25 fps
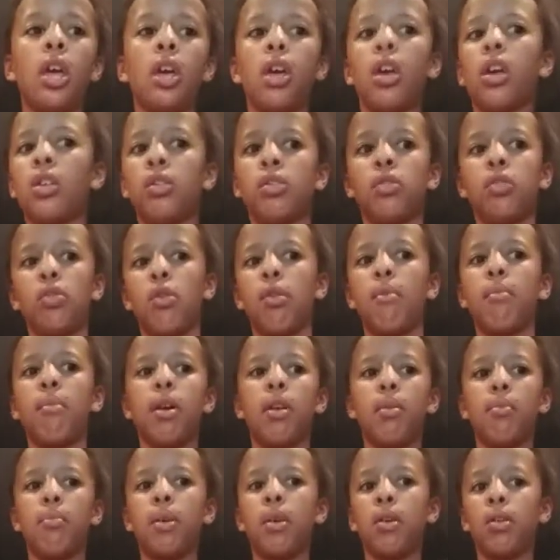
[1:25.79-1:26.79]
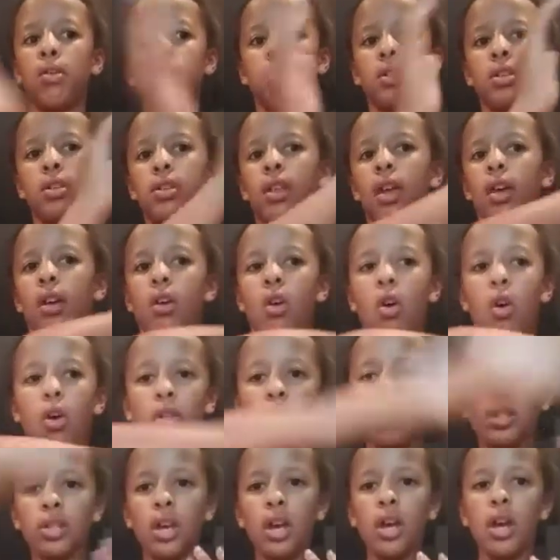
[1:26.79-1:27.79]
and so I'm at appearances like all
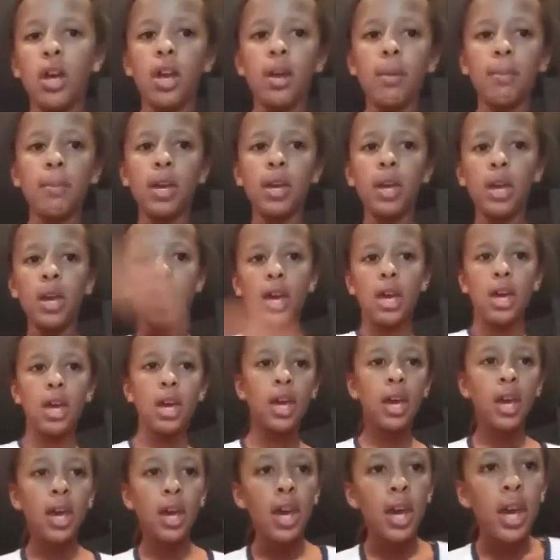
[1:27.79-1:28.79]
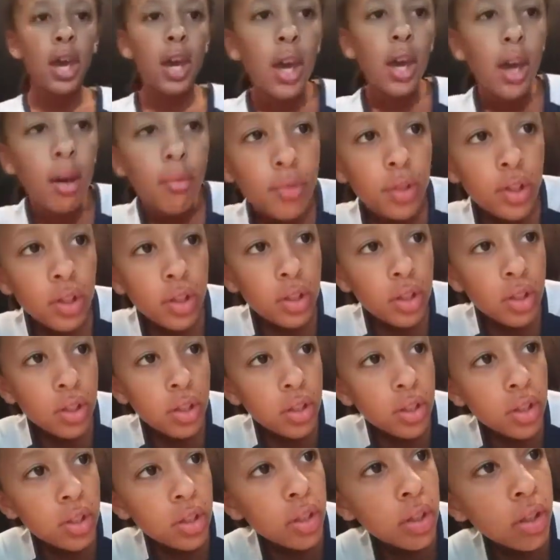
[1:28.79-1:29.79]
the time,
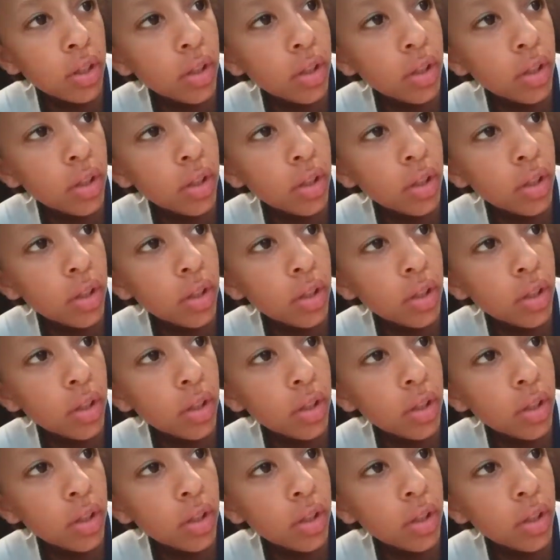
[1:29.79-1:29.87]
just